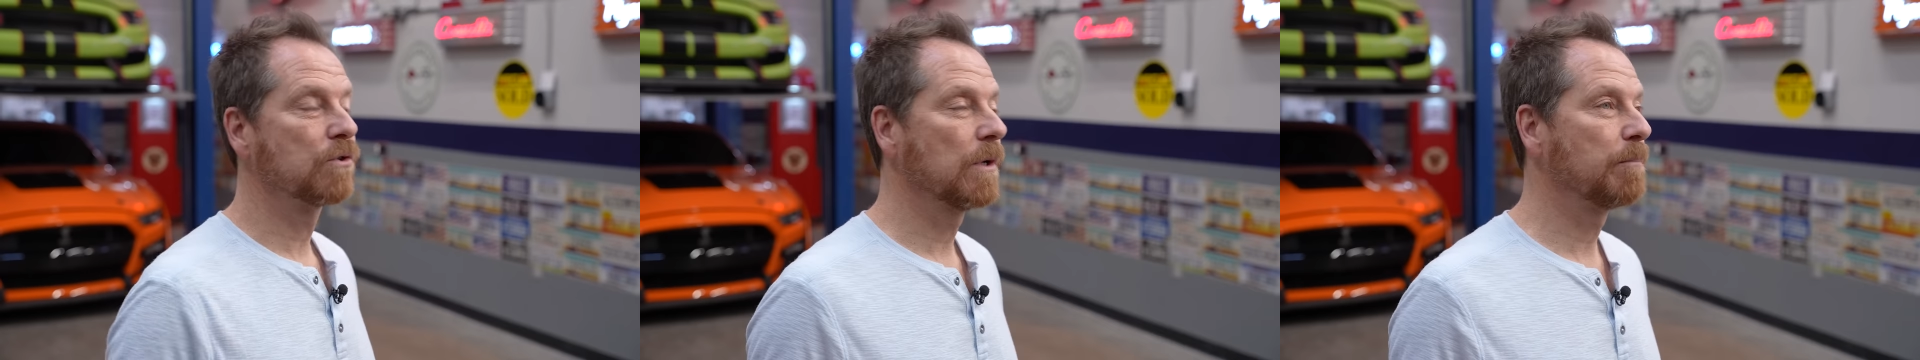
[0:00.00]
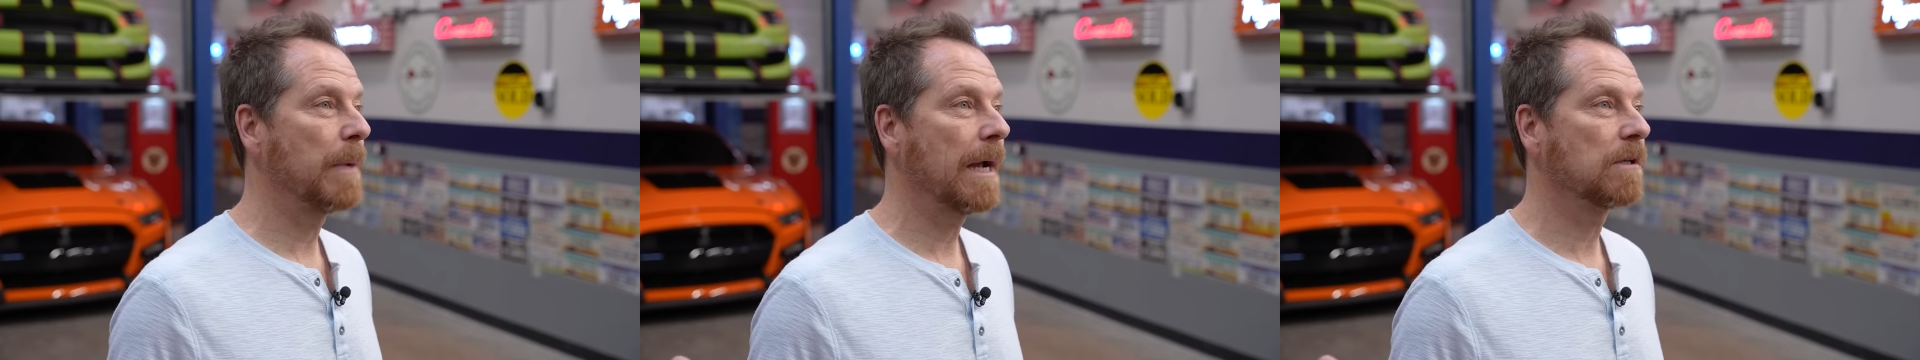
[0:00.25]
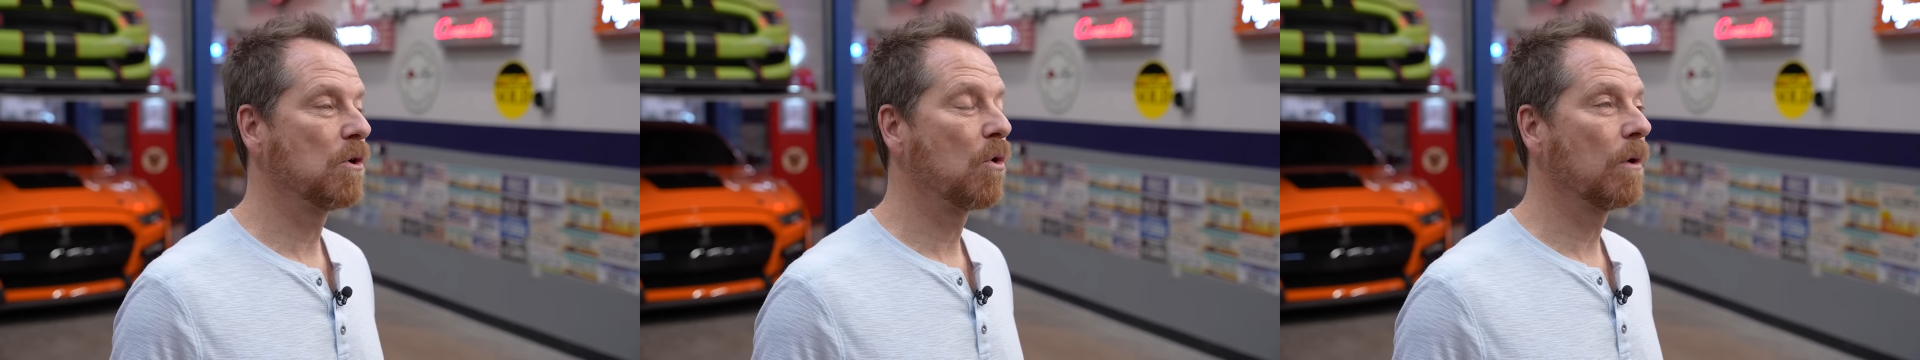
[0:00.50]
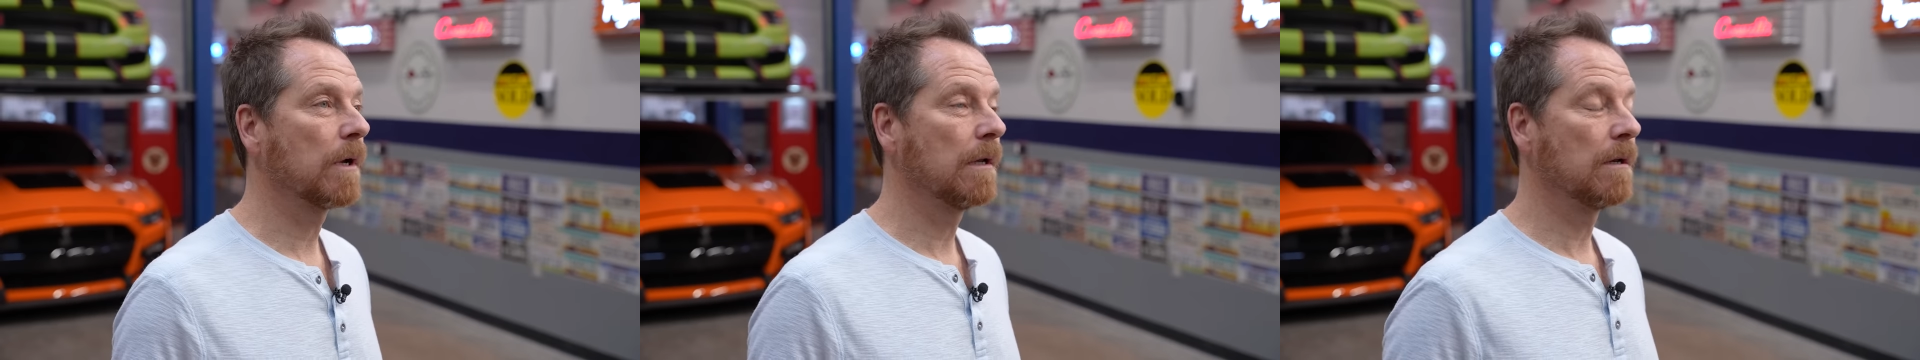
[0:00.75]
trip back to
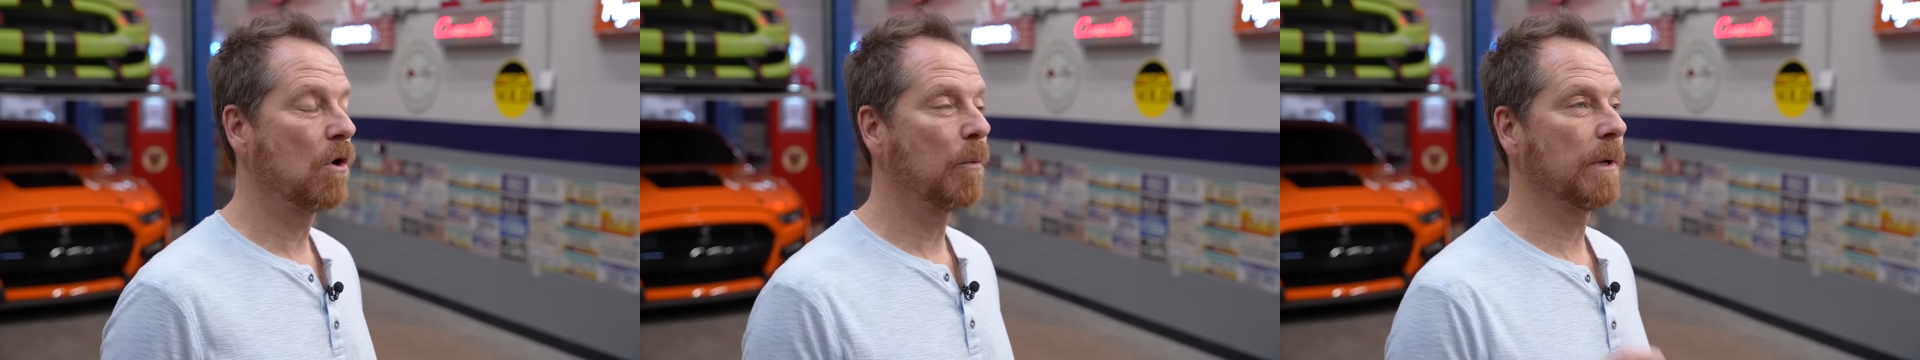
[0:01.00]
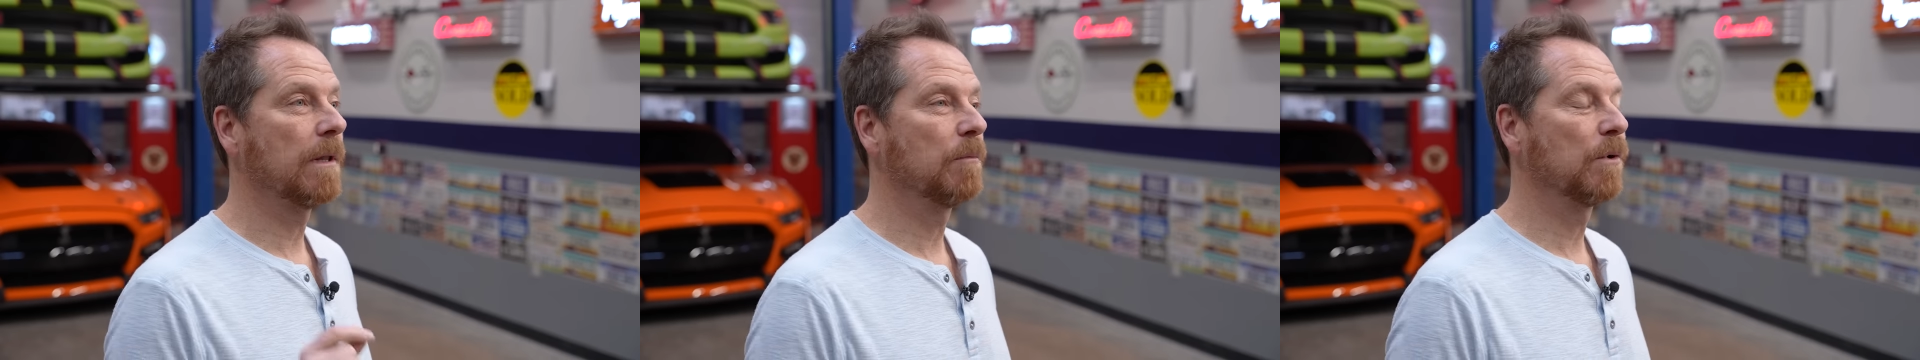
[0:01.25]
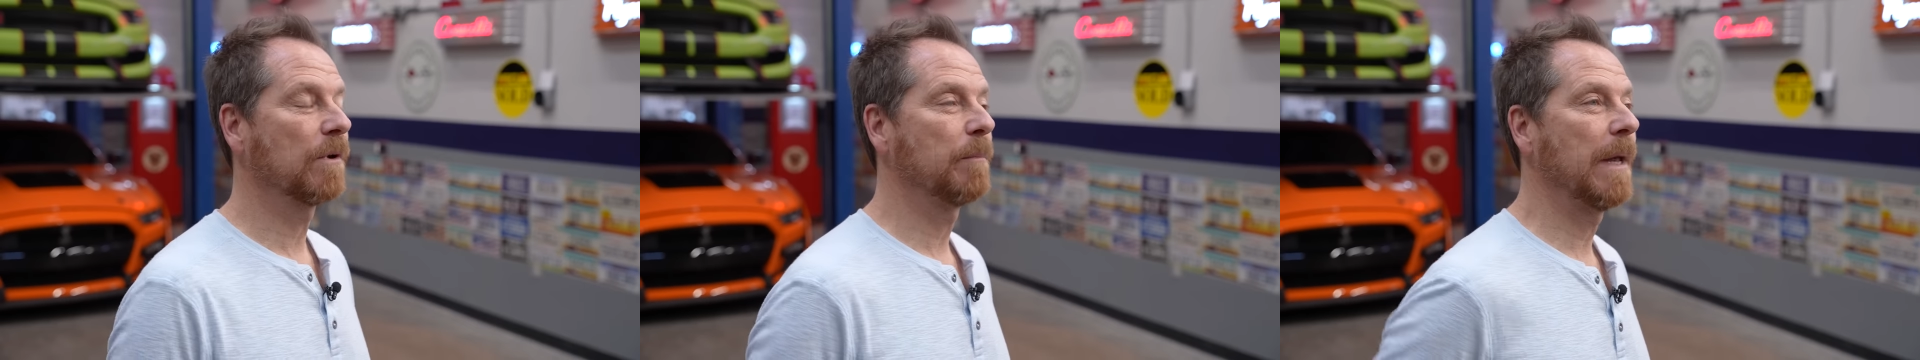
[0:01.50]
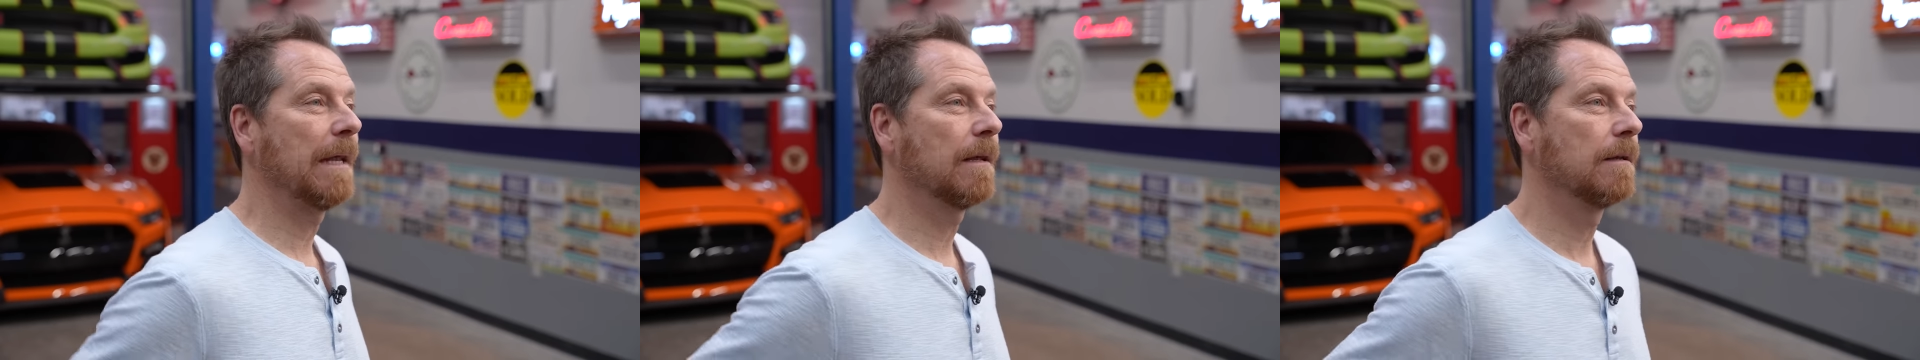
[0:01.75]
Oregon and hoping that we were gonna
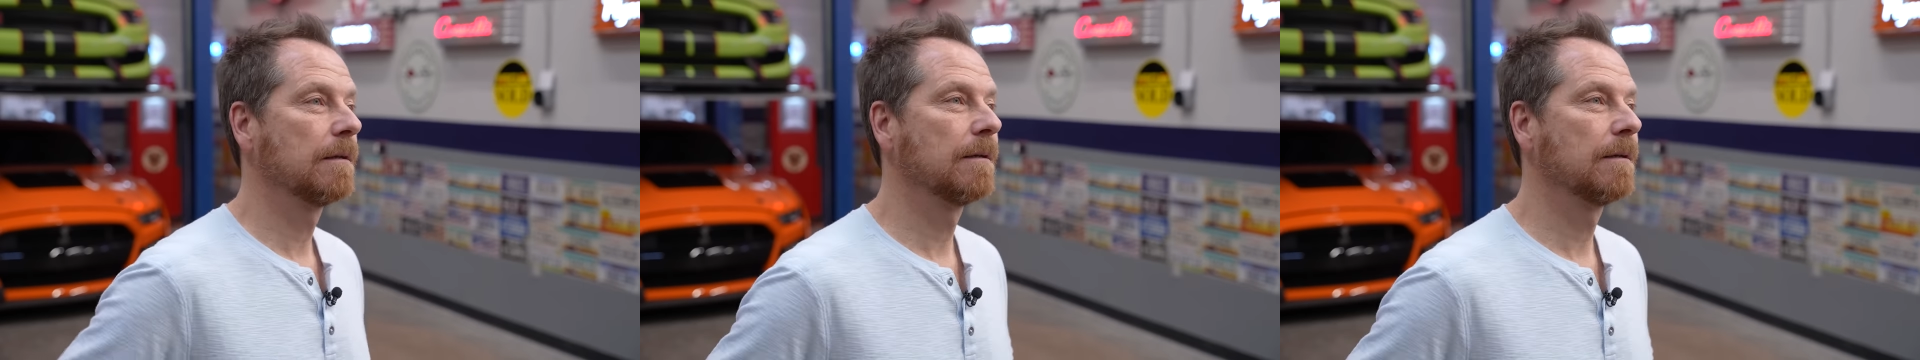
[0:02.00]
make it.